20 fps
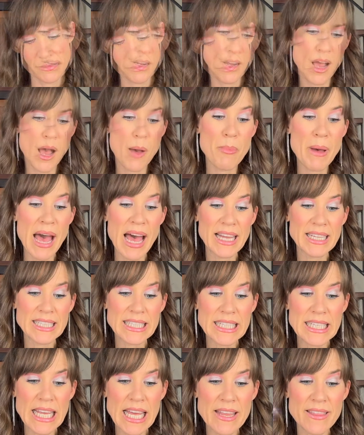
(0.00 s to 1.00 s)
a
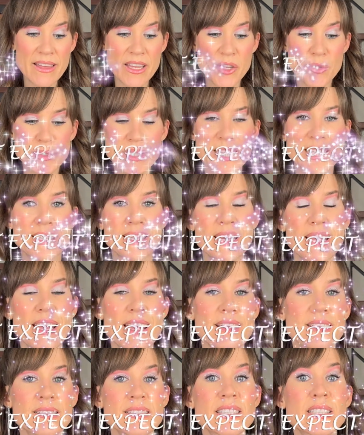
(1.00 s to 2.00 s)
palette that you didn't
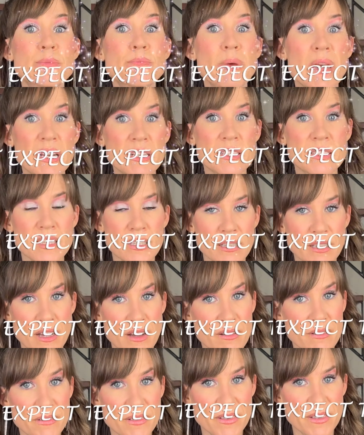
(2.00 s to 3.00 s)
expect to
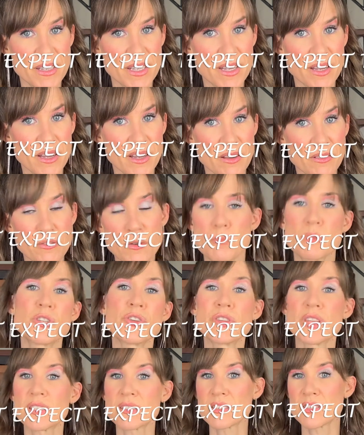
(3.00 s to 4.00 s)
love from
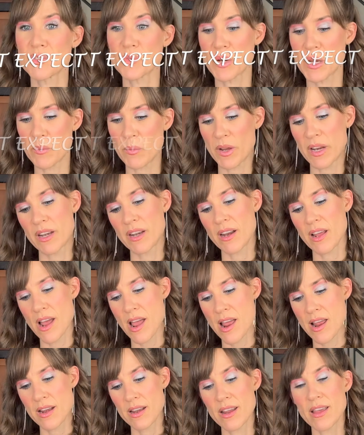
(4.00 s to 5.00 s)
2021.
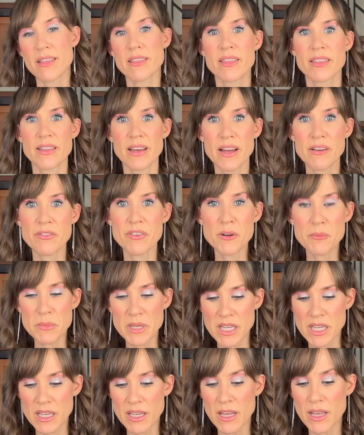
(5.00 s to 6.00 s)
And that for
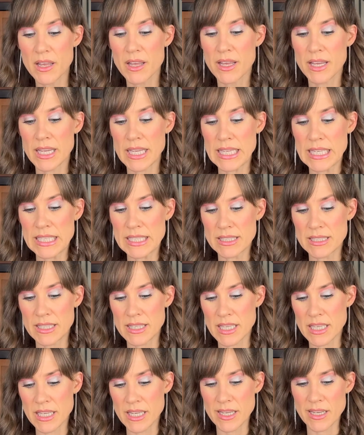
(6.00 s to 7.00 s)
me is
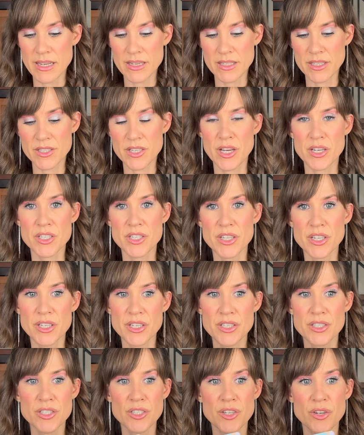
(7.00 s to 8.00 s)
the
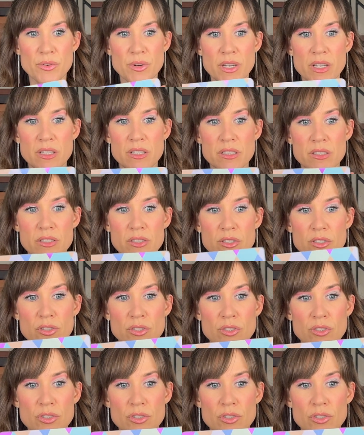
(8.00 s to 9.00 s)
Natasha Denona
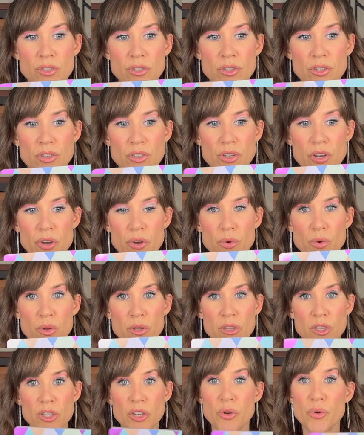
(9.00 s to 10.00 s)

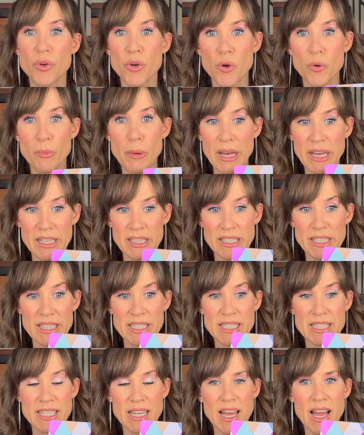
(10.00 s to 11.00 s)
Circo Loco
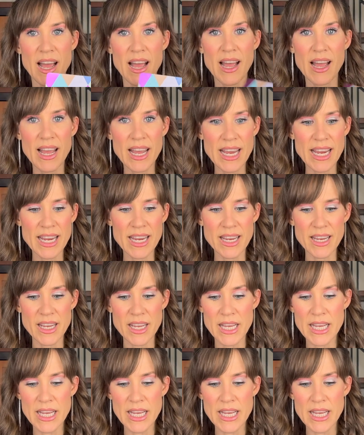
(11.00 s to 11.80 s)
palette. I